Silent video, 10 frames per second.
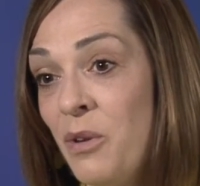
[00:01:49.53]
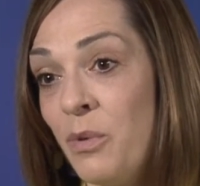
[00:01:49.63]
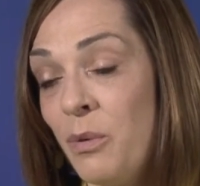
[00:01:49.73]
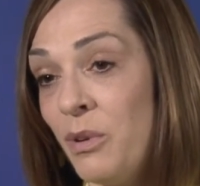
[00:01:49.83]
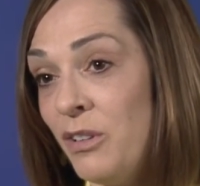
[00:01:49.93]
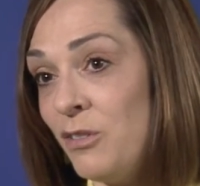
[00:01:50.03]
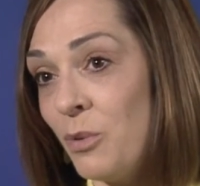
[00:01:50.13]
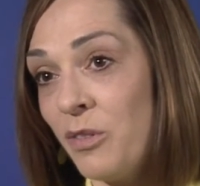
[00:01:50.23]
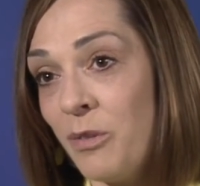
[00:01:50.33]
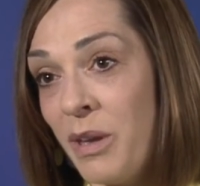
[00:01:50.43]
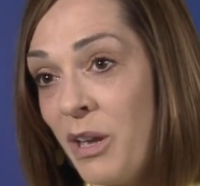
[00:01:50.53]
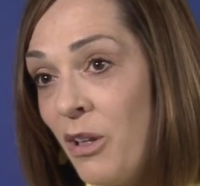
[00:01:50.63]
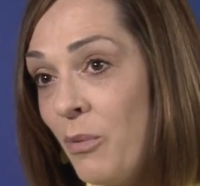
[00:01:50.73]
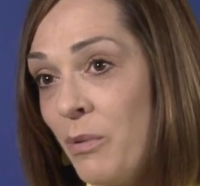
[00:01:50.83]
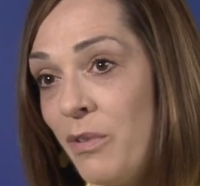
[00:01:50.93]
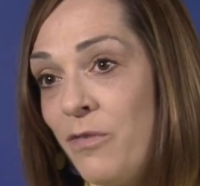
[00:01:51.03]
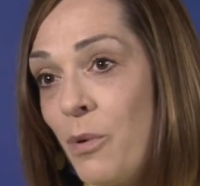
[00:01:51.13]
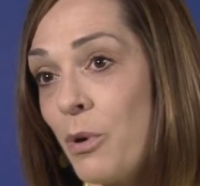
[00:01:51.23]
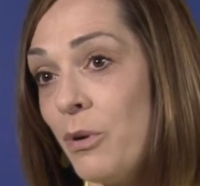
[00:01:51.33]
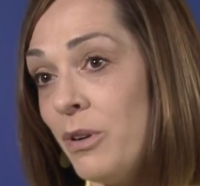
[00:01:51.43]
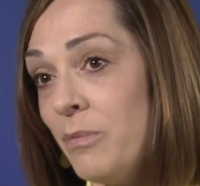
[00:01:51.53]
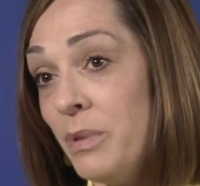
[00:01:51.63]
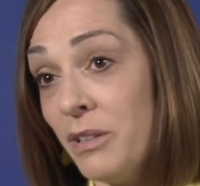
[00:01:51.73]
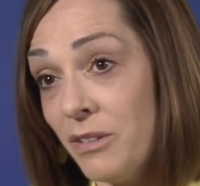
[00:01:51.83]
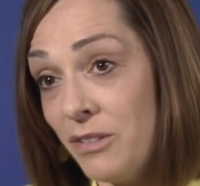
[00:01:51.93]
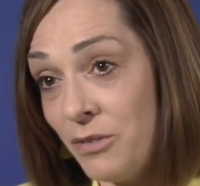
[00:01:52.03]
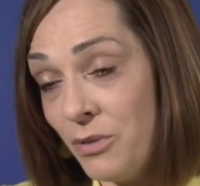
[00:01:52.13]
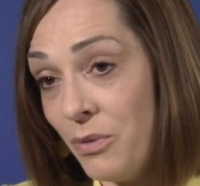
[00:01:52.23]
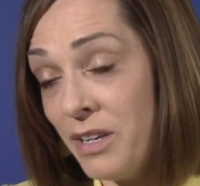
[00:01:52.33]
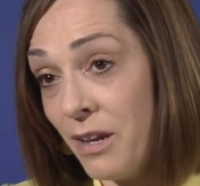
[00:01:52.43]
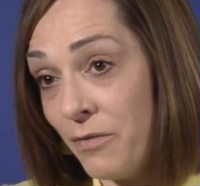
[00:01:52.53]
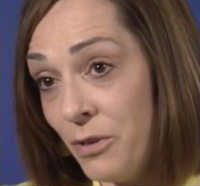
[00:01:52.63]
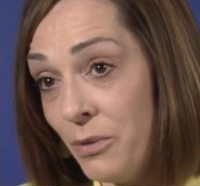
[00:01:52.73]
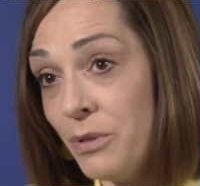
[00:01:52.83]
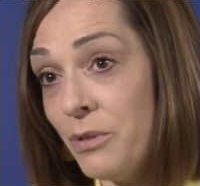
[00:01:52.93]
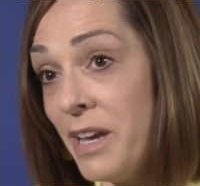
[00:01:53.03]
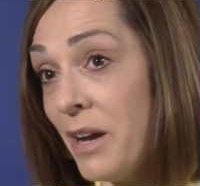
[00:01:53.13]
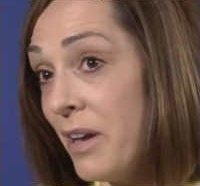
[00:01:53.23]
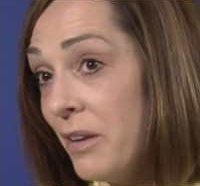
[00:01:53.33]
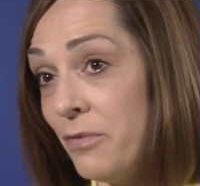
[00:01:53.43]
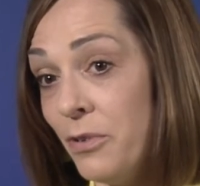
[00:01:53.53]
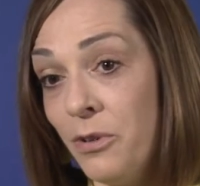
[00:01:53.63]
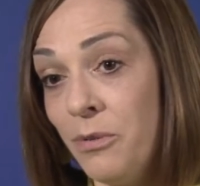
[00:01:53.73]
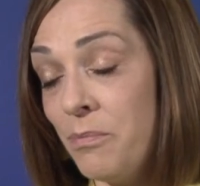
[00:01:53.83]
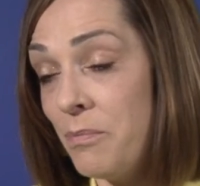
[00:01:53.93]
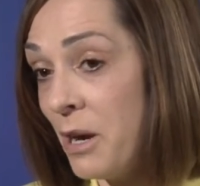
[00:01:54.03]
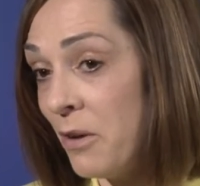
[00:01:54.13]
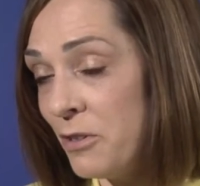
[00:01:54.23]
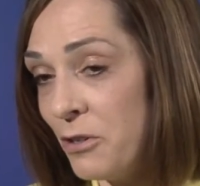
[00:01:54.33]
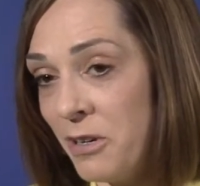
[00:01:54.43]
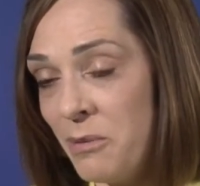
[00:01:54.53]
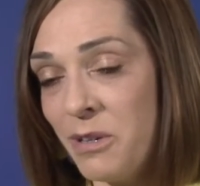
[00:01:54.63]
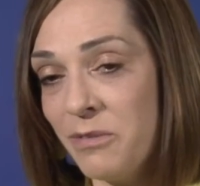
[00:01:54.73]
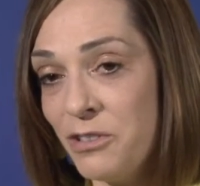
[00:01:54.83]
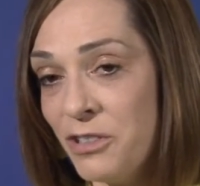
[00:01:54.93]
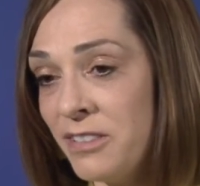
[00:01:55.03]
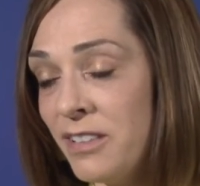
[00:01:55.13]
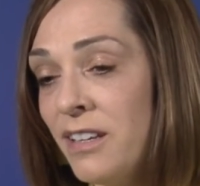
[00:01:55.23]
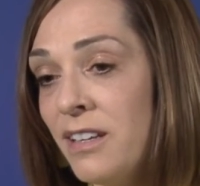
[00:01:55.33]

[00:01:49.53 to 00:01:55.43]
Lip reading: We would sort the mail, we would forward bills to the nephew, who now had full power of attorney privileges,